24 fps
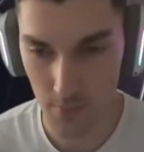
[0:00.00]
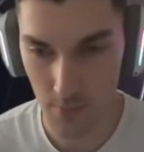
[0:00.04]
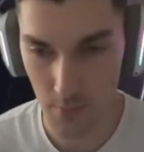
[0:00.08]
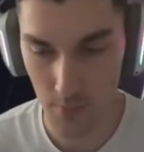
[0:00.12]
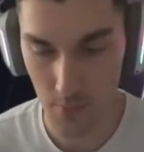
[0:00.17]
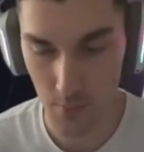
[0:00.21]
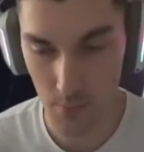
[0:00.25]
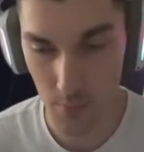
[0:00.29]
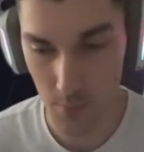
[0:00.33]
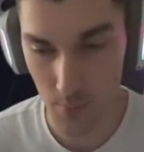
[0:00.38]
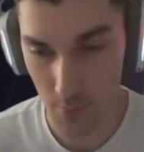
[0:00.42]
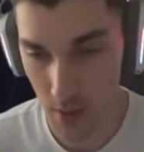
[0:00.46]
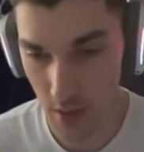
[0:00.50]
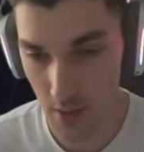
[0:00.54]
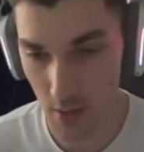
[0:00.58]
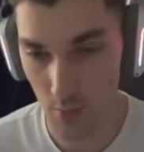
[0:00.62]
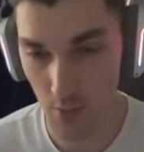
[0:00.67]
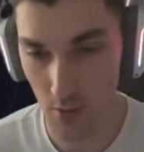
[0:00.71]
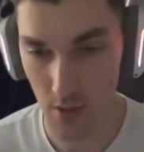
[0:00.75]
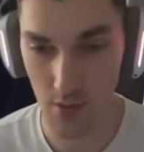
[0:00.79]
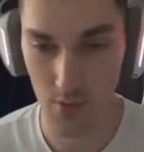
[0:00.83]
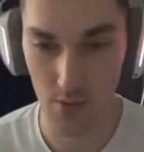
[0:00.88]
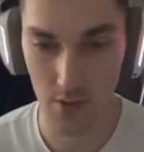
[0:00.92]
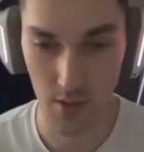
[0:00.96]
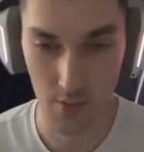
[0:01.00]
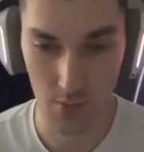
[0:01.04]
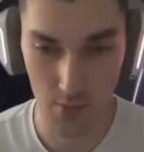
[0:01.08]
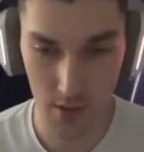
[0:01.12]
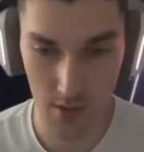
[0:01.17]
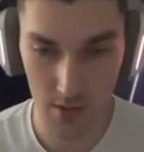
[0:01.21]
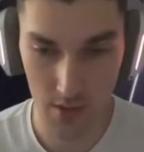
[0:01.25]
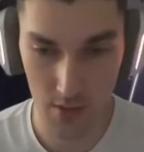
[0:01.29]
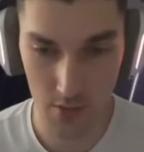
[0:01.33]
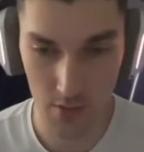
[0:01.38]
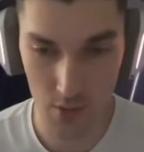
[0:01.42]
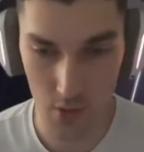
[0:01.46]
By the way, you can write
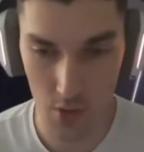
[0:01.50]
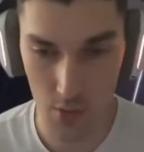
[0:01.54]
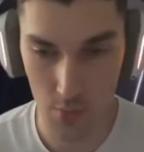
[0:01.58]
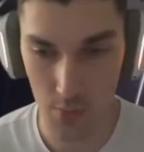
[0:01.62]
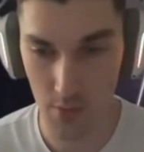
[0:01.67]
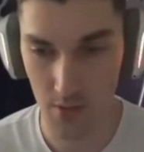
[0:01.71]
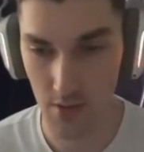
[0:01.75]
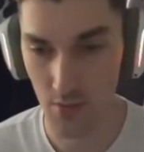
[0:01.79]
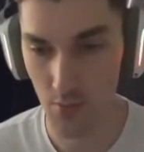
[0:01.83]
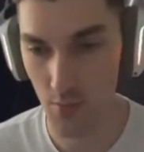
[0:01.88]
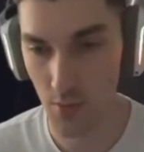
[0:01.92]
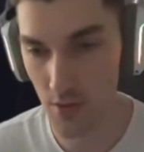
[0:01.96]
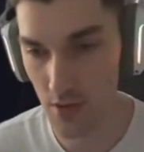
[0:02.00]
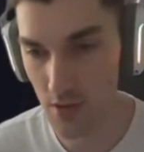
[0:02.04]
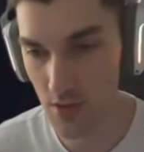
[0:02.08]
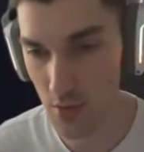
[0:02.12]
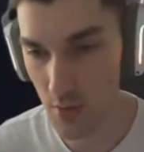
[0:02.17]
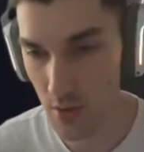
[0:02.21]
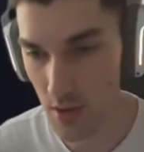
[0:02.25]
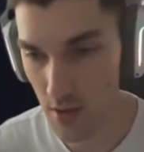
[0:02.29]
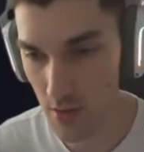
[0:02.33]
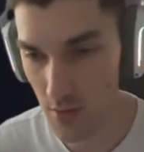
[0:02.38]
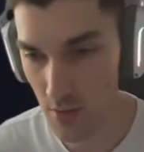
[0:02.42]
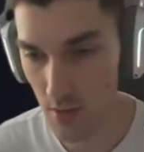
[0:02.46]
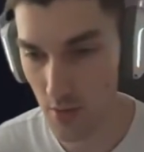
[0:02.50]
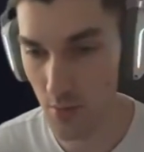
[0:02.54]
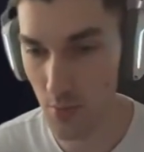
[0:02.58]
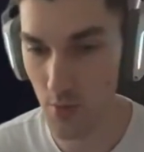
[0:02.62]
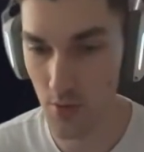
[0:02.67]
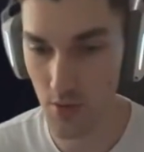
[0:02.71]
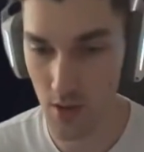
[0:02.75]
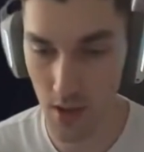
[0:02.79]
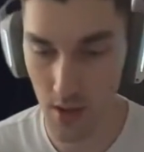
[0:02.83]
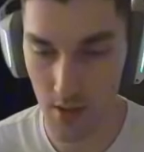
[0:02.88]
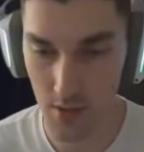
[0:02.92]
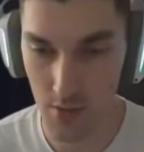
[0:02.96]
in the comments which screener you would
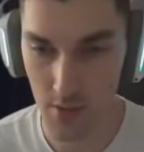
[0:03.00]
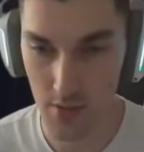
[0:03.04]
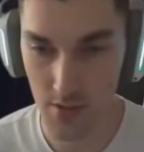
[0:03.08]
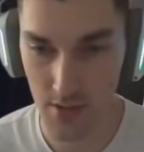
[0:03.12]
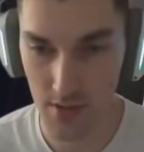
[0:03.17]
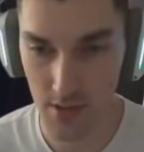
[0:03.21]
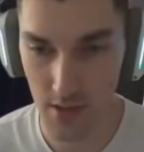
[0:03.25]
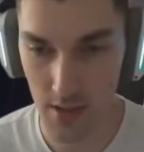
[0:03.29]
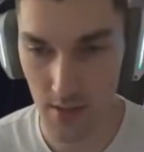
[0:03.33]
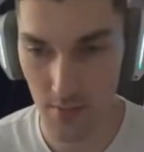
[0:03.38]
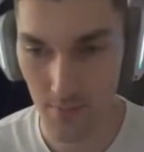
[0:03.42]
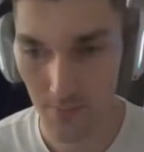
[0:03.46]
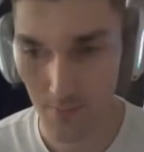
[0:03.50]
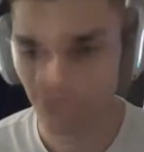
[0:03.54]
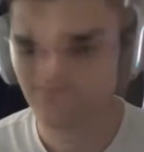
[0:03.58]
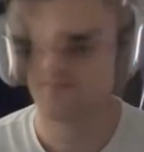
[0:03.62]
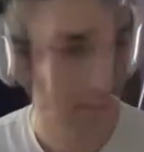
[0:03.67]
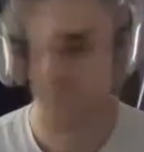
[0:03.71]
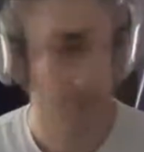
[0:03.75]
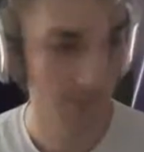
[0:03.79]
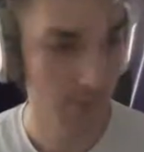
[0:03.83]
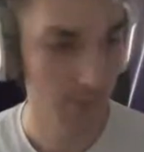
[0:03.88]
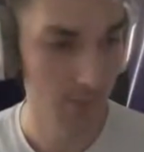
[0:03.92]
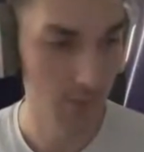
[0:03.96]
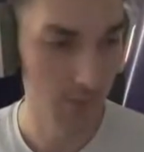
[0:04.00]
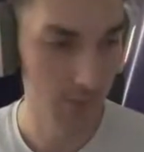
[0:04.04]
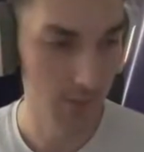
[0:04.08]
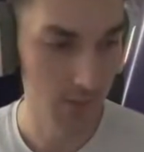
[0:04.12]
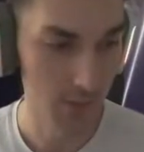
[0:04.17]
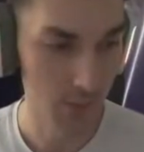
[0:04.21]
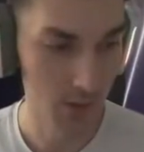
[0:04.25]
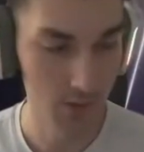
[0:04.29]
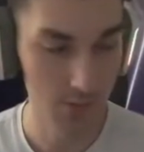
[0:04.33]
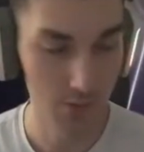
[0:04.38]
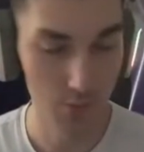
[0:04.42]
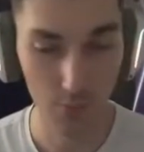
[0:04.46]
like to see.
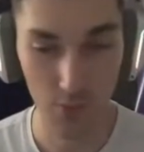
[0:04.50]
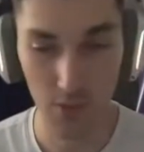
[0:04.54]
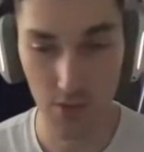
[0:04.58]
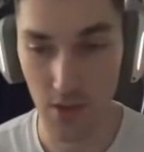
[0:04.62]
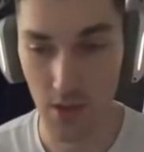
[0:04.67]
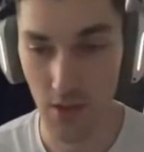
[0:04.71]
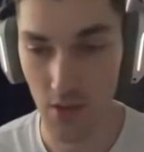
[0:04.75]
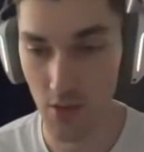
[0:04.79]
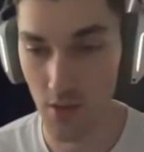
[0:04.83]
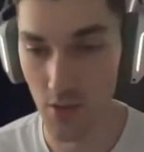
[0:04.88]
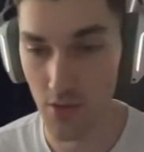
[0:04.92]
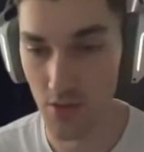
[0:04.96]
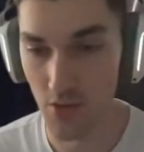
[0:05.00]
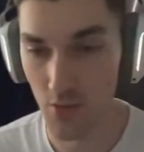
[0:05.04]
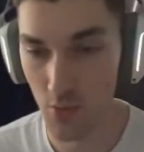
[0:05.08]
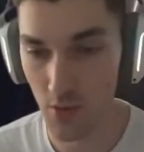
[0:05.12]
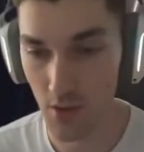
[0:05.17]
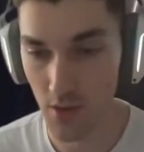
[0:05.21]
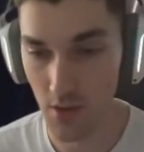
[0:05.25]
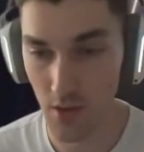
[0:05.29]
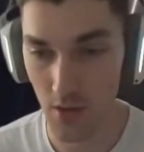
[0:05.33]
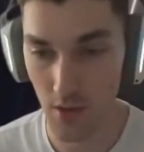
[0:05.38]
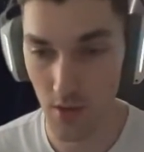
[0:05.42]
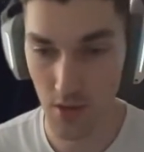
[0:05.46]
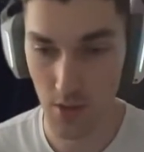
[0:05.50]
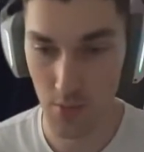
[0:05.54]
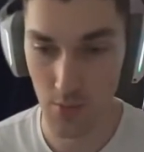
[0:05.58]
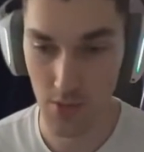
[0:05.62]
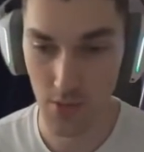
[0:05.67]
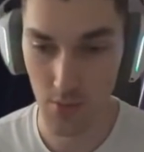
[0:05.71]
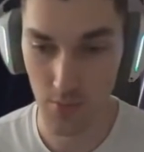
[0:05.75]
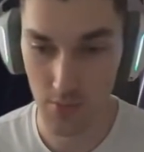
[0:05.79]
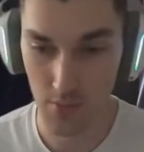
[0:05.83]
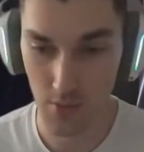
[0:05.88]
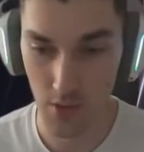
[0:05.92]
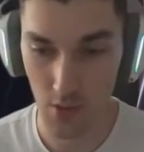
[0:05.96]
If a particular screener
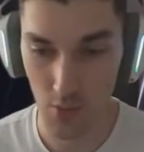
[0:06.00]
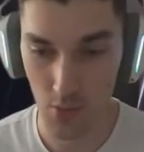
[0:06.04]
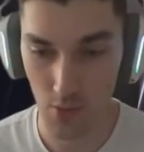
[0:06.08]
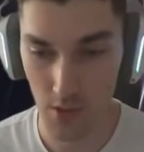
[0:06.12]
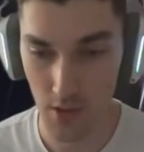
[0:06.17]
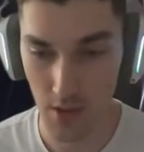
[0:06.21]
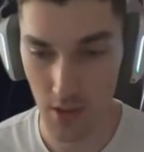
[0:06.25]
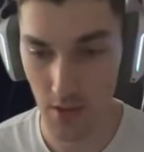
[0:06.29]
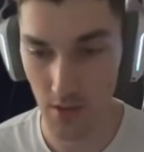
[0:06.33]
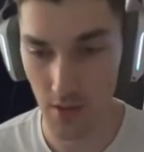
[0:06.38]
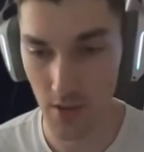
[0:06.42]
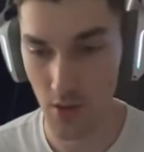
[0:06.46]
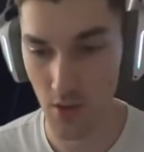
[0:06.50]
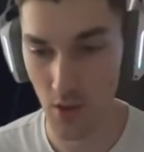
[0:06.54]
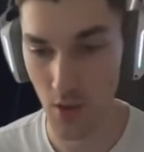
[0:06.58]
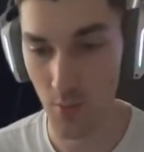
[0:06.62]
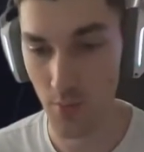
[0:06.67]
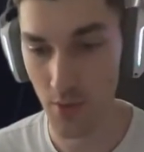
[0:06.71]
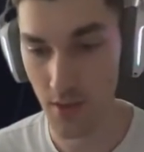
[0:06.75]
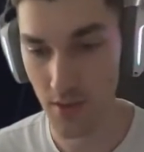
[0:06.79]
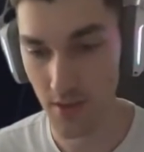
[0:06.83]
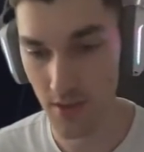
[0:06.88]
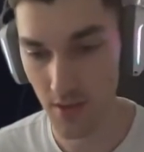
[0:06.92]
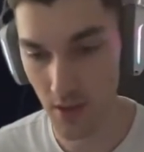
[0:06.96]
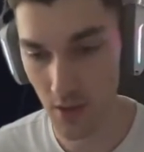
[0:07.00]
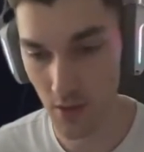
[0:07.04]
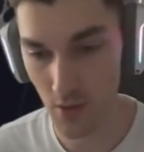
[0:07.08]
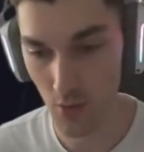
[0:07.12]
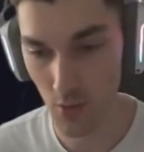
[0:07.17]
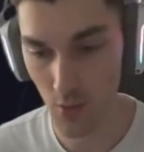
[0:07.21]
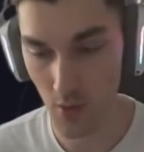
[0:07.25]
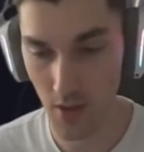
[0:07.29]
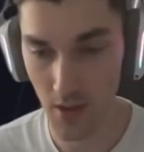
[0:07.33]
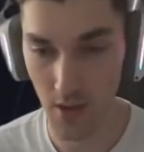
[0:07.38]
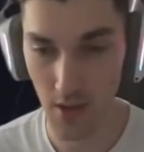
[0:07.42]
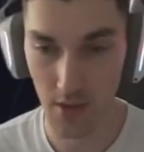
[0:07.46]
comes up frequently in the comments,
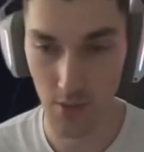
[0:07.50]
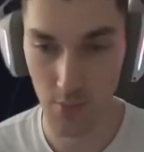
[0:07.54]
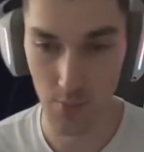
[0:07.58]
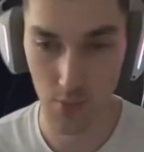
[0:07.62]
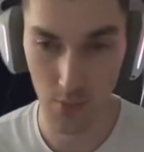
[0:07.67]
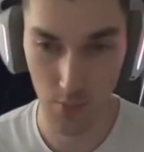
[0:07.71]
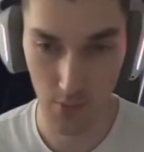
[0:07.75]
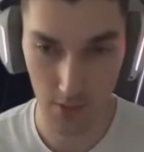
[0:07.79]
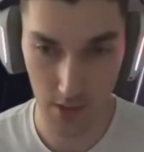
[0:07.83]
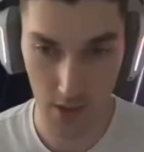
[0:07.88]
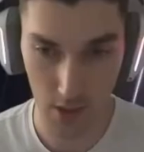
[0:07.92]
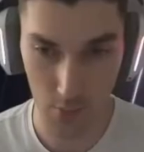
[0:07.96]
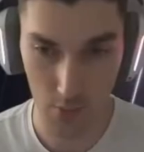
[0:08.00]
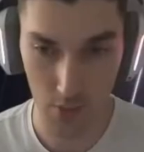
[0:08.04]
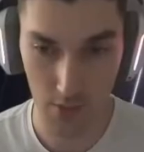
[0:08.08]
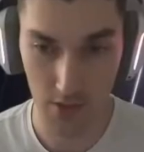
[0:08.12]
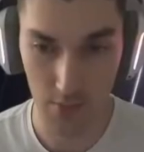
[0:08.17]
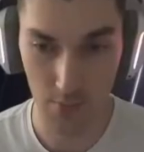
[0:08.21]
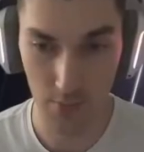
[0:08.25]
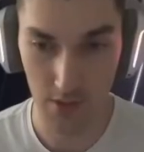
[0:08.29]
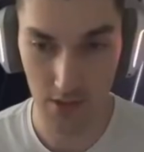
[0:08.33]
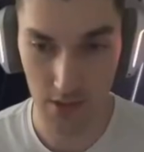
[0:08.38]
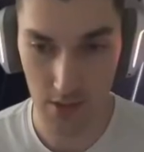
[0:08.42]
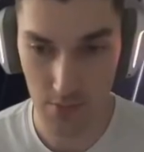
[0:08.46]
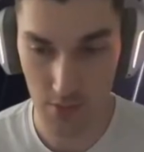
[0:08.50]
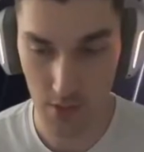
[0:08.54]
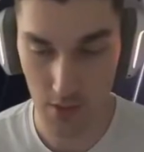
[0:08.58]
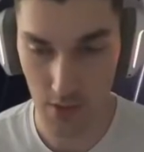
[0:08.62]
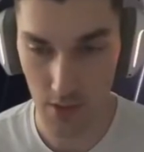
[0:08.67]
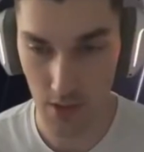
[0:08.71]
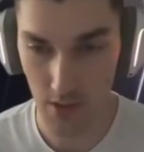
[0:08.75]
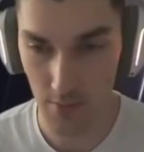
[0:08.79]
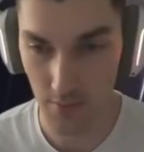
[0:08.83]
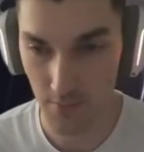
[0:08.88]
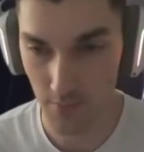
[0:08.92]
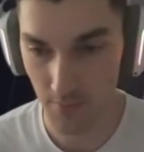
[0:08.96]
I'll go ahead and implement that one
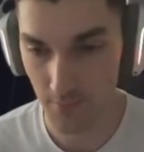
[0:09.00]
specifically.